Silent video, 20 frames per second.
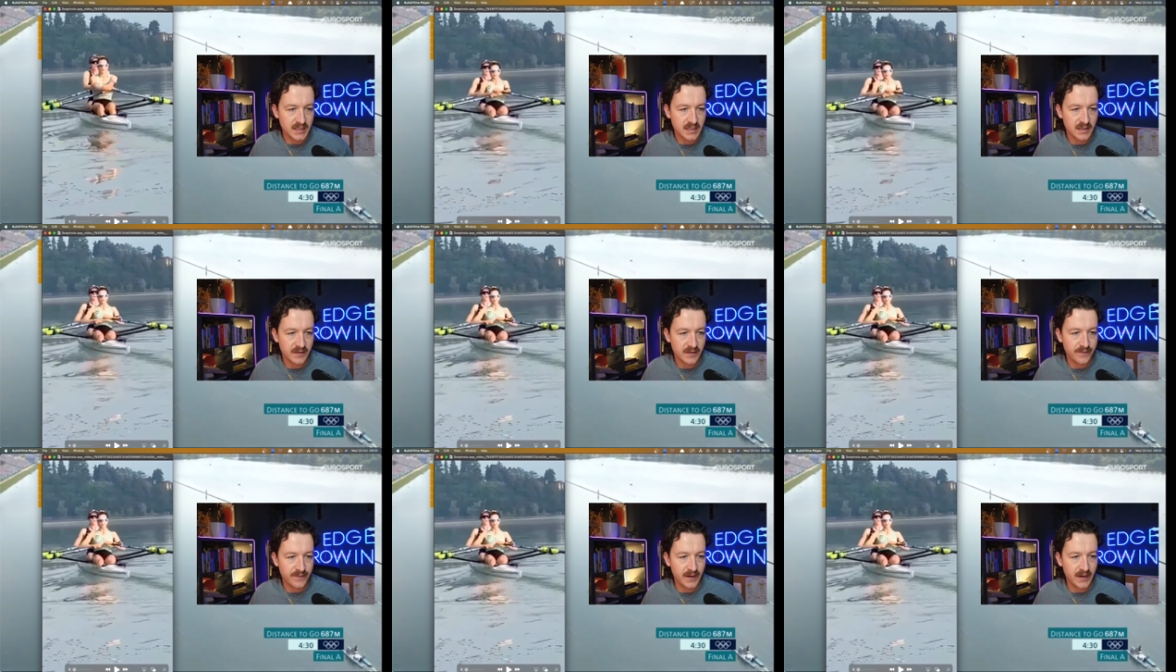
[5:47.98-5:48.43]

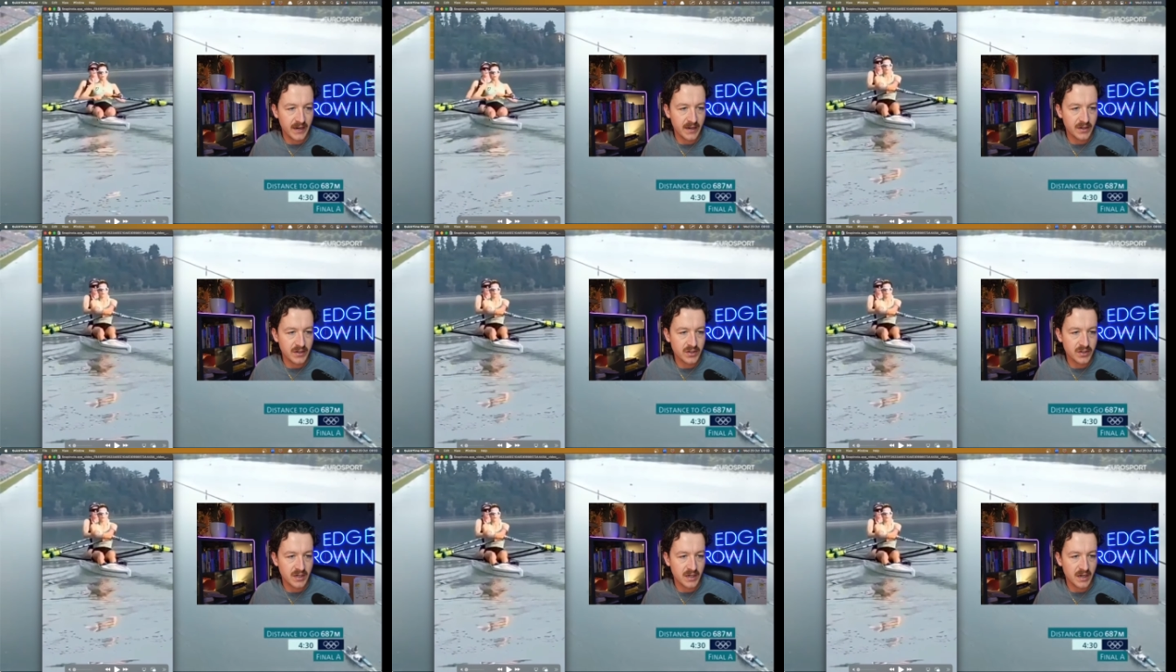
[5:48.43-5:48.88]

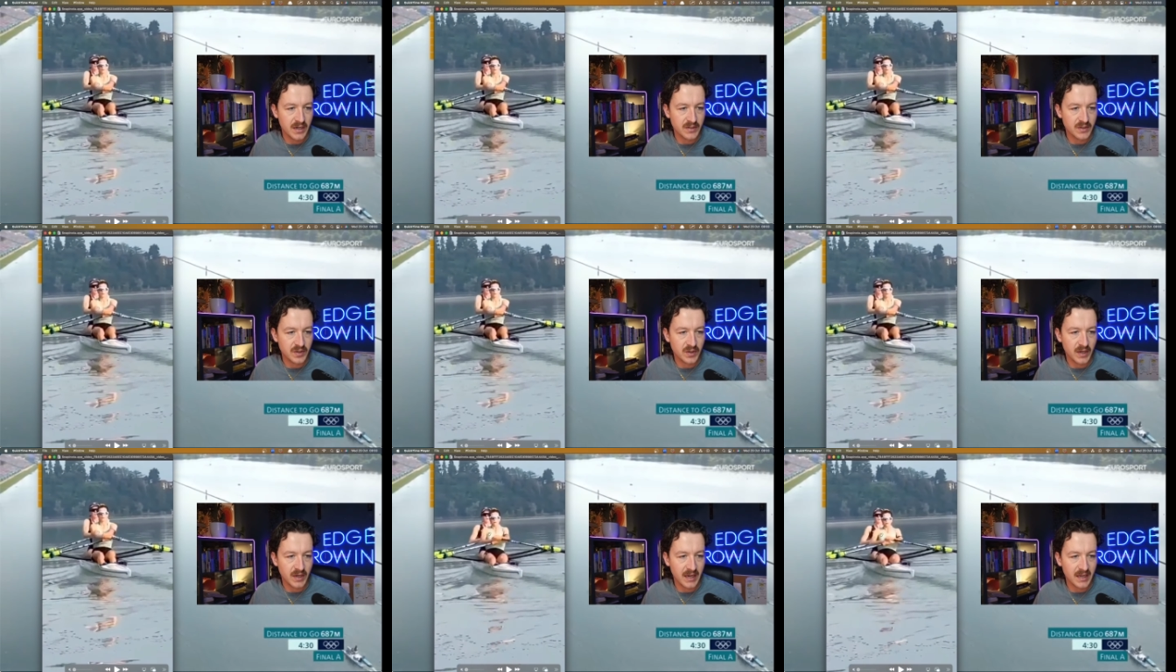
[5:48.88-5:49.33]
finish, and as
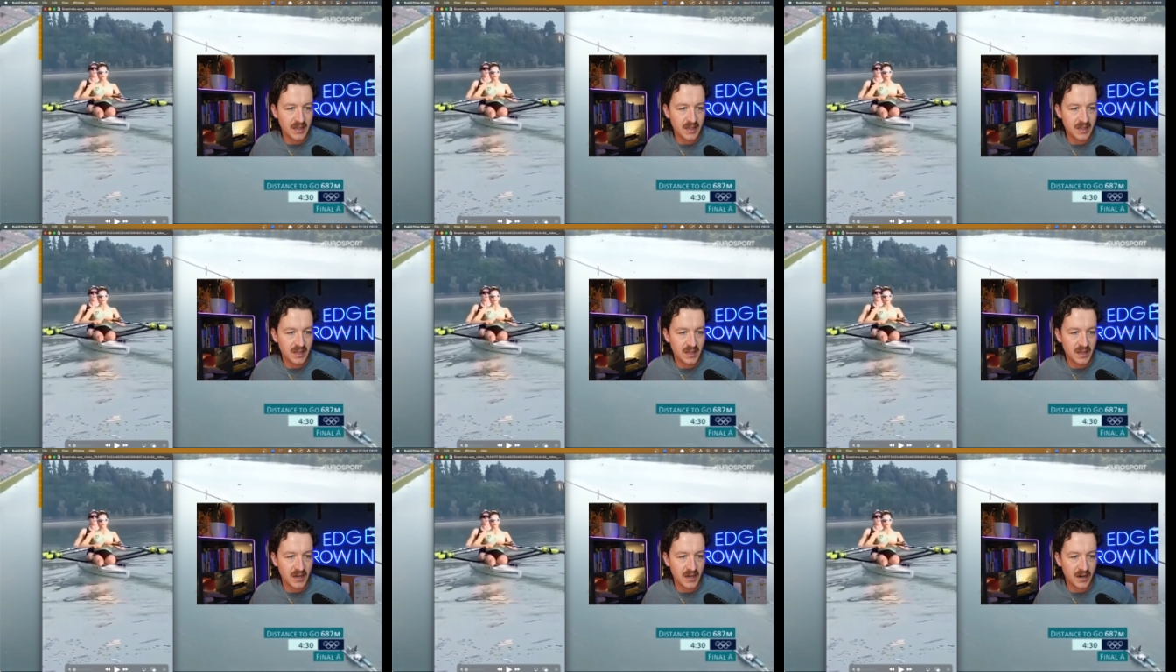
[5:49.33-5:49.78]
you get
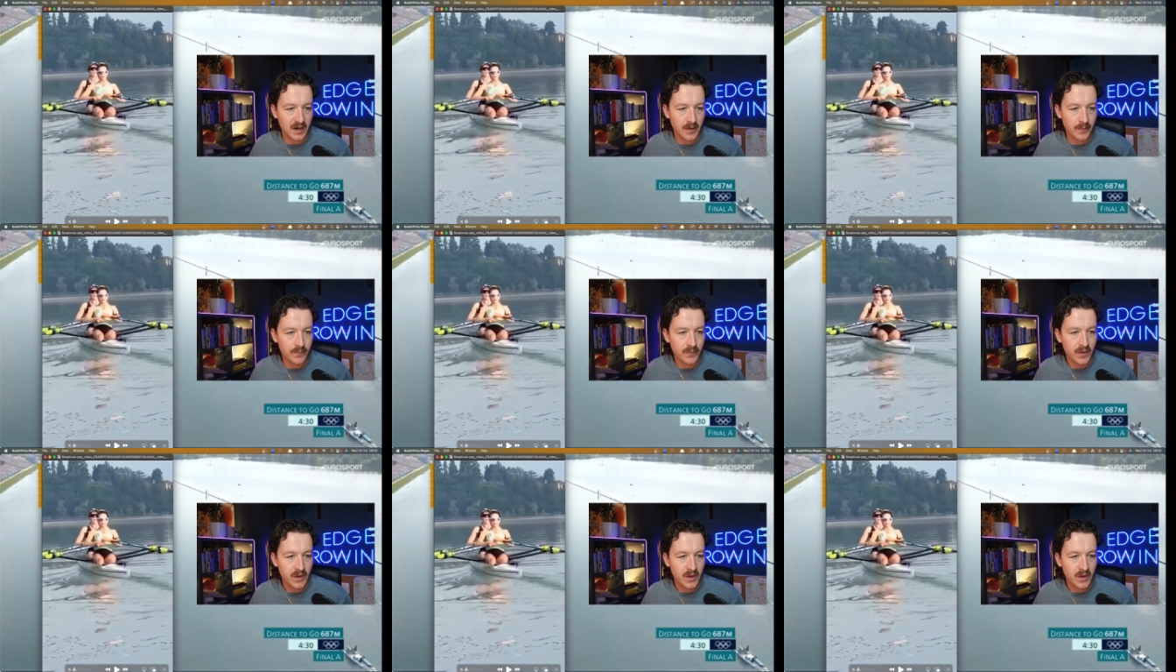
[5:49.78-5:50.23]
here,